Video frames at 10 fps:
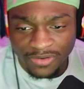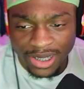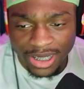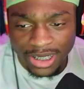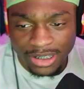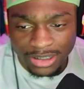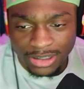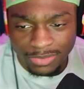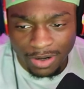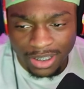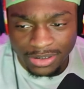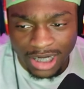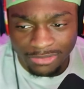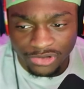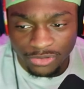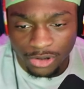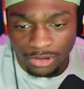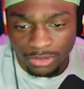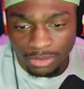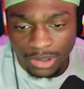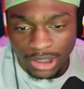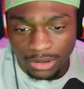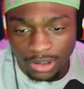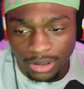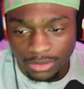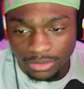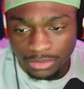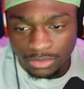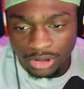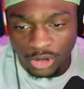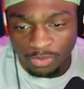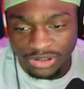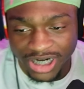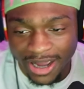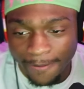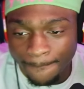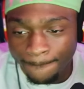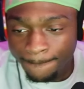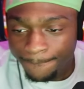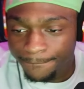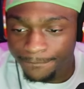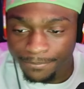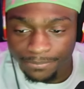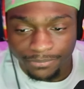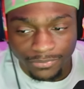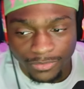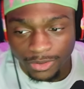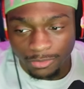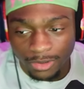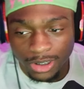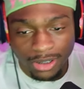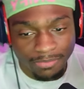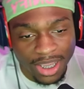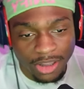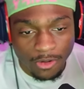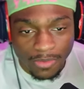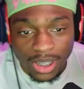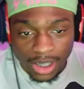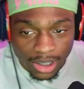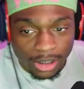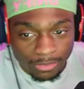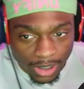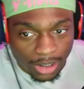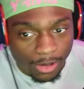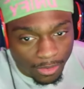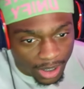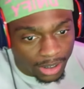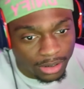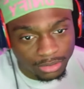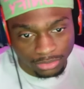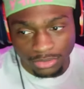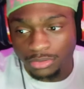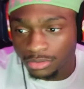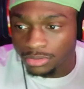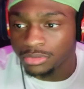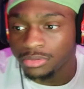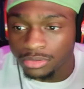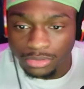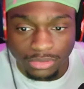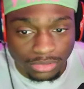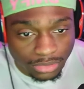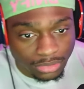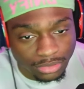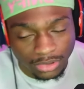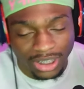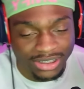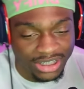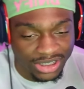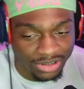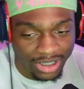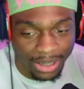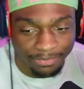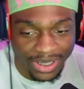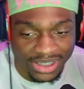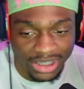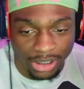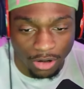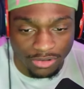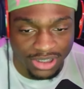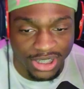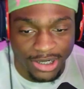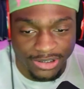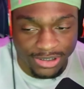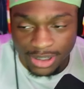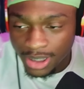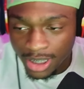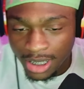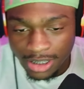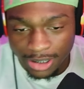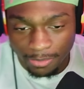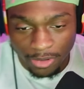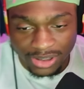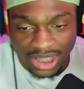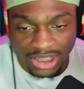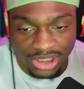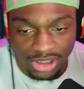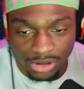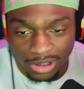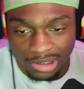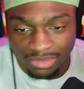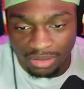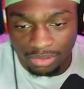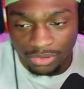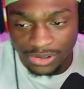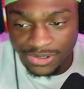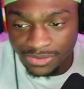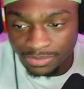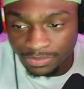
right here is probably top two though. I'm not gonna lie. Super shy. Mm -mm -mm make you mine, make you mine. And since they're like basically all teenagers, they're most likely just talking about boys.